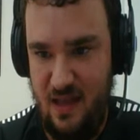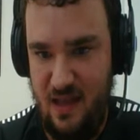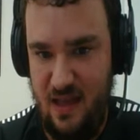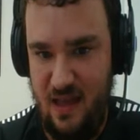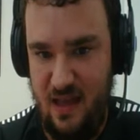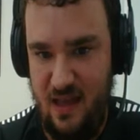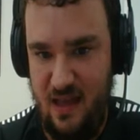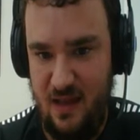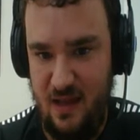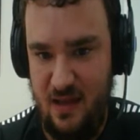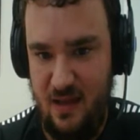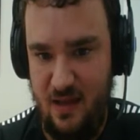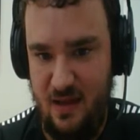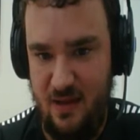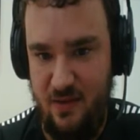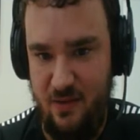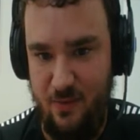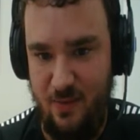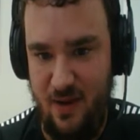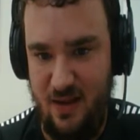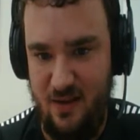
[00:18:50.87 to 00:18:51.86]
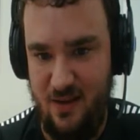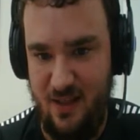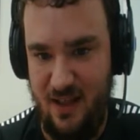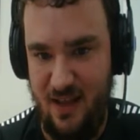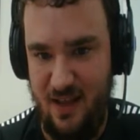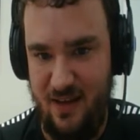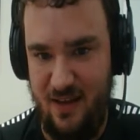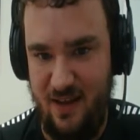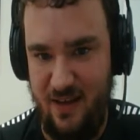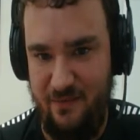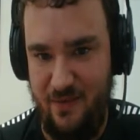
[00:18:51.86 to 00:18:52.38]
And weirdly
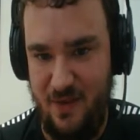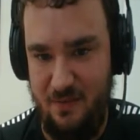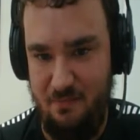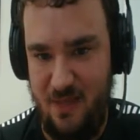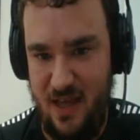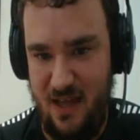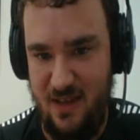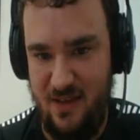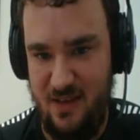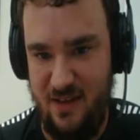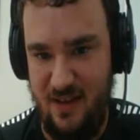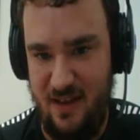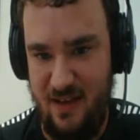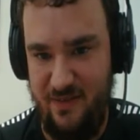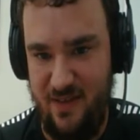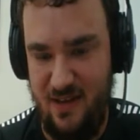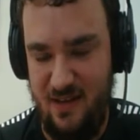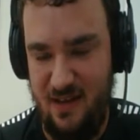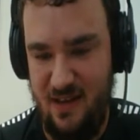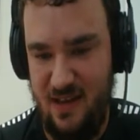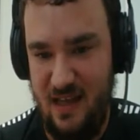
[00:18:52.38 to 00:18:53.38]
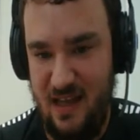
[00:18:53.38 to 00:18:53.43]
enough, on page 11,